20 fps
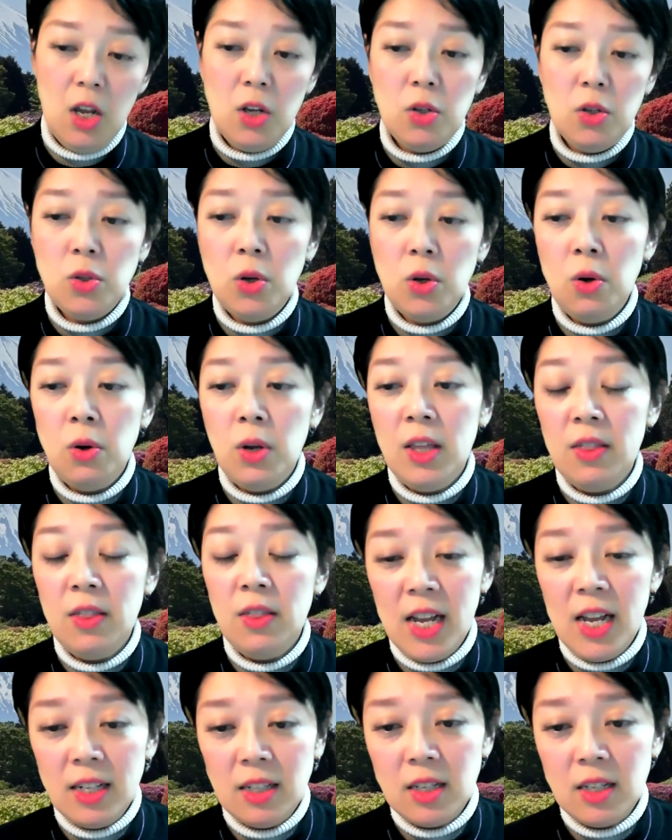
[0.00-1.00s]
So
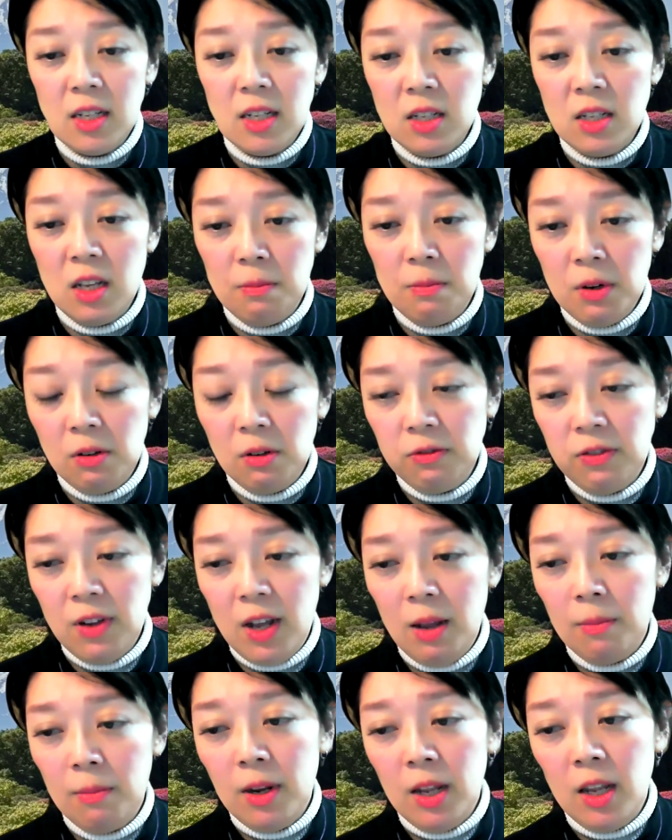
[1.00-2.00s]
in that sense, imperial
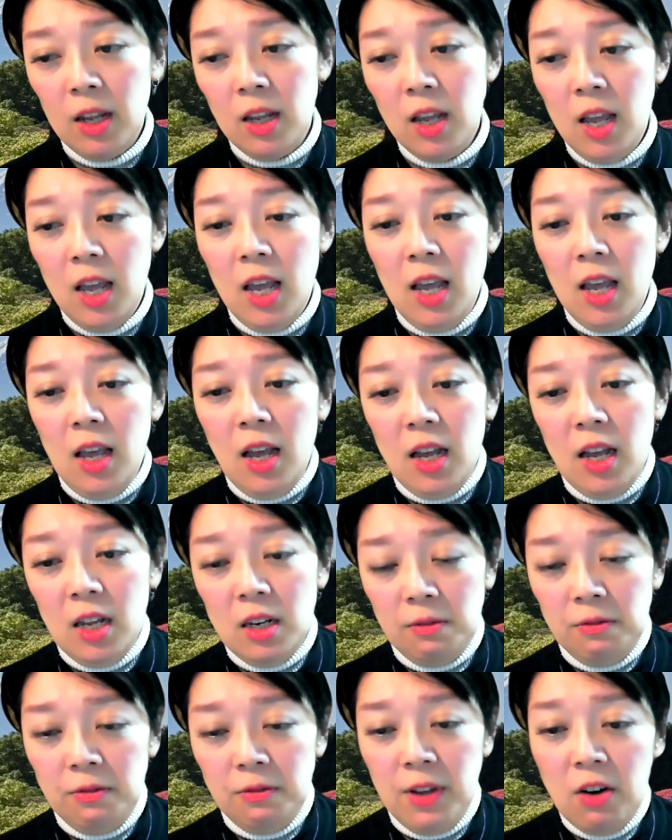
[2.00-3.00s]
family
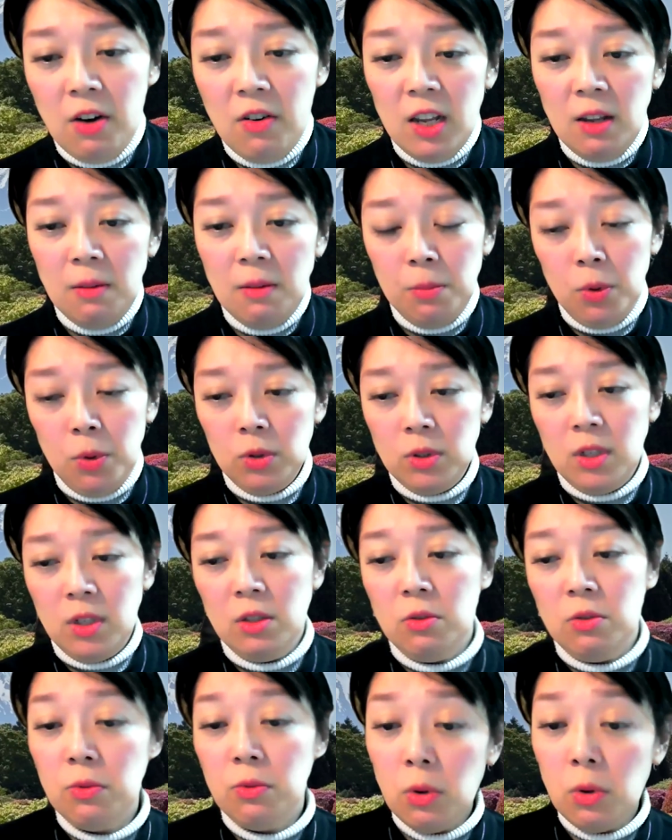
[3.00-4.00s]
had a very
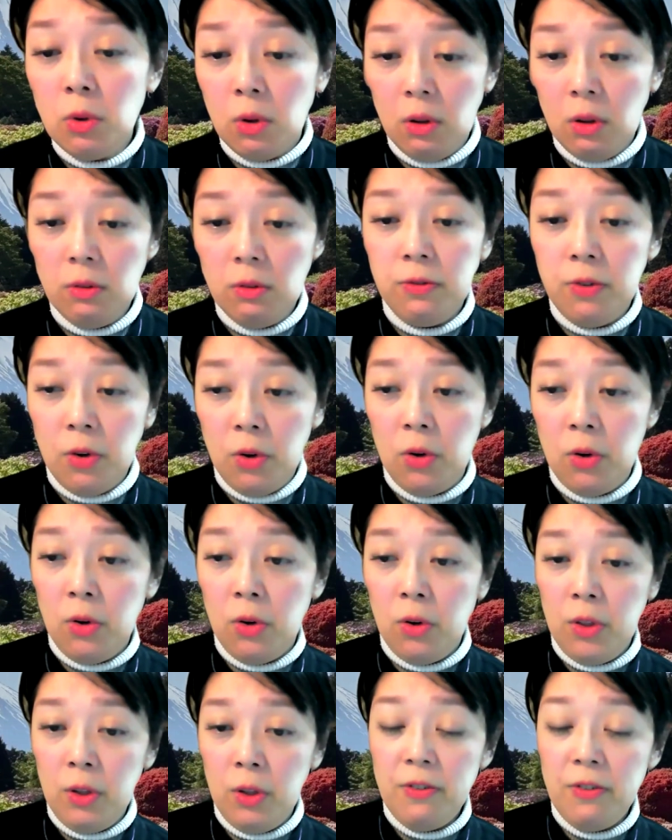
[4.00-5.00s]
important role
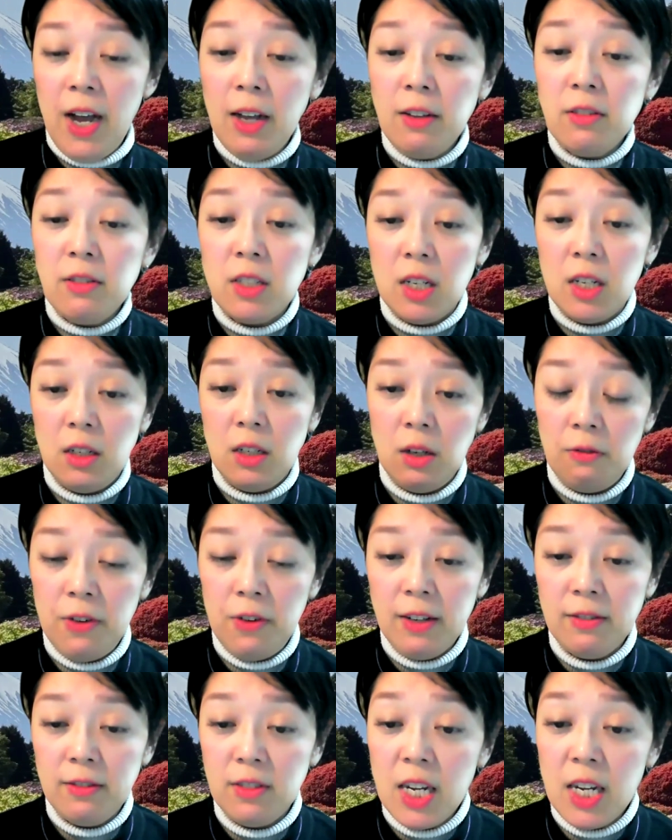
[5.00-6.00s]
for the
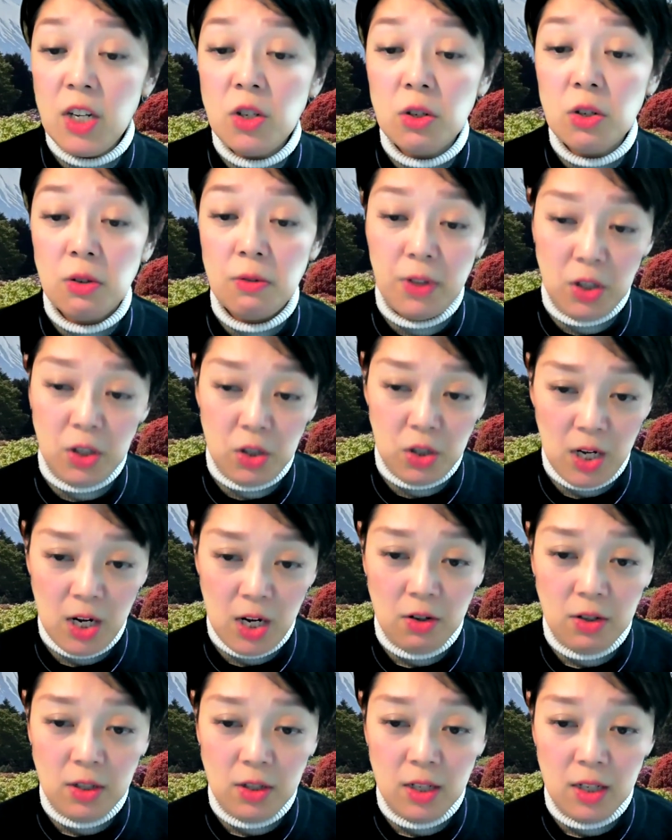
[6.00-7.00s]
foundation of the
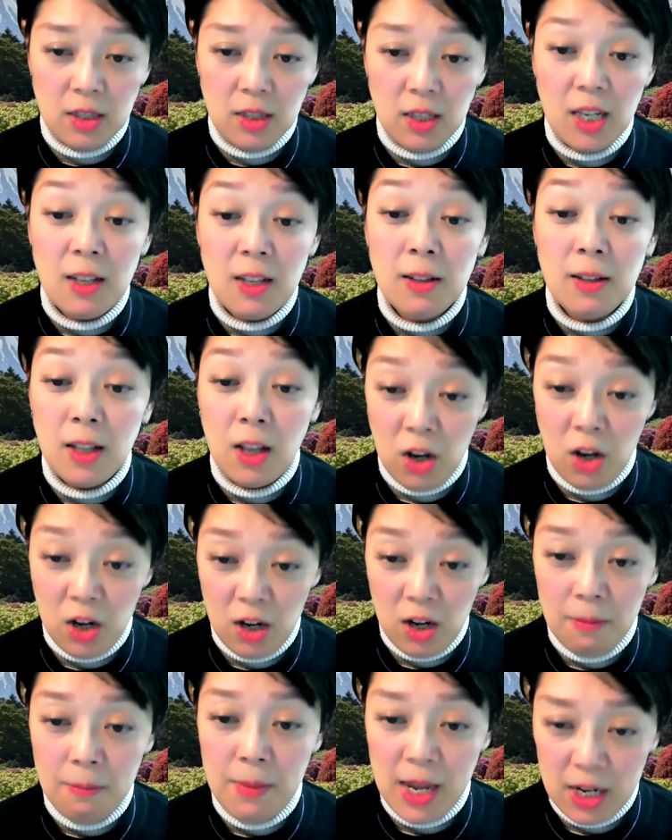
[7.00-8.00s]
JRCS in
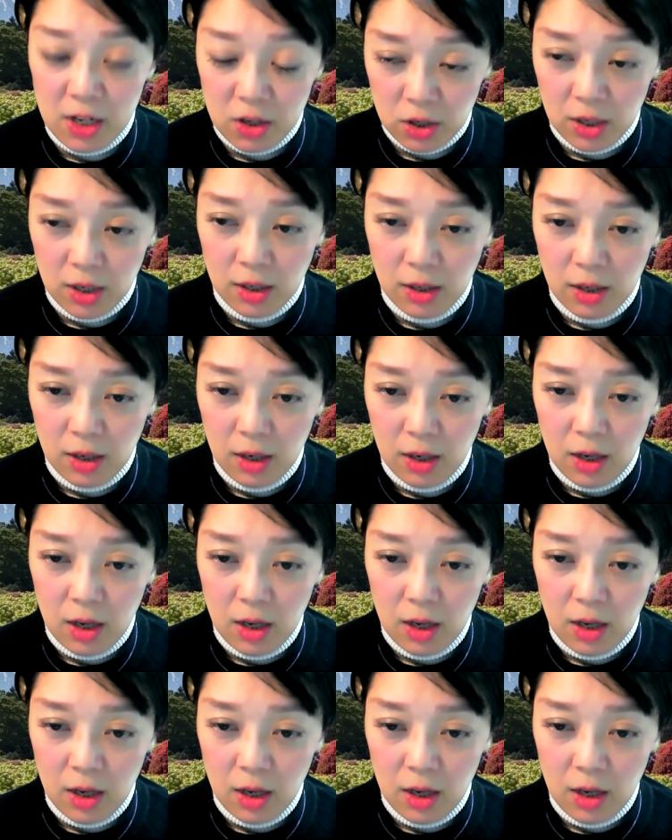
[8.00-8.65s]
early Meiji.